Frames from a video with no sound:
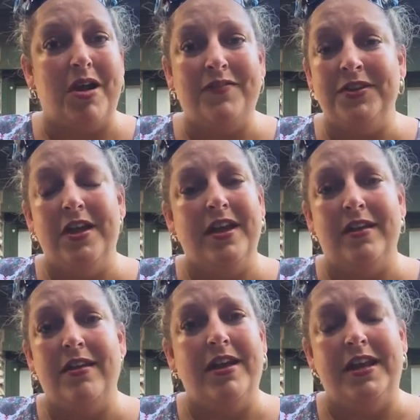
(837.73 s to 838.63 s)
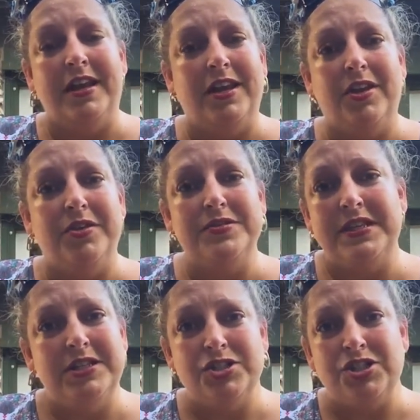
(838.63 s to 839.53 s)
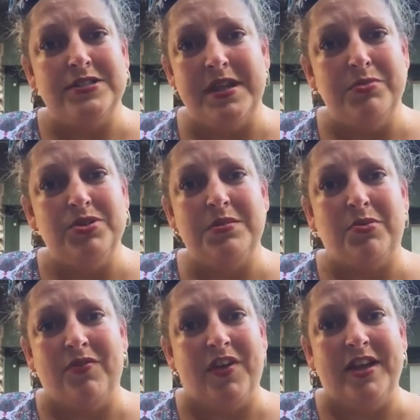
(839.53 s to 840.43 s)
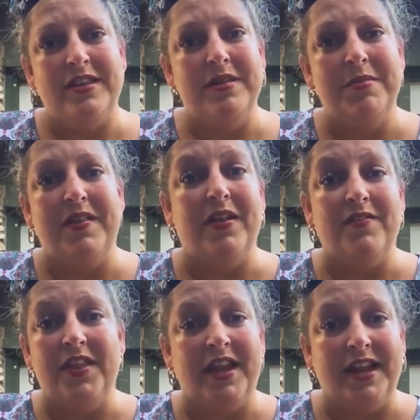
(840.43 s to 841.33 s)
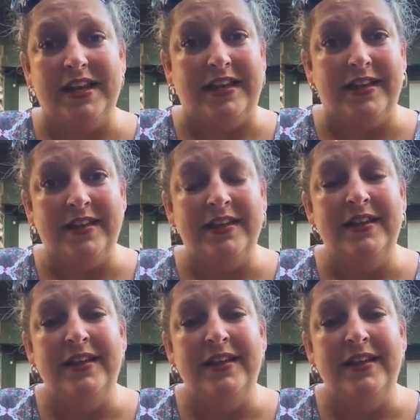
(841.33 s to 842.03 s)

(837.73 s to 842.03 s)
often not needing a koozie, and she's able to provide them. I love that idea.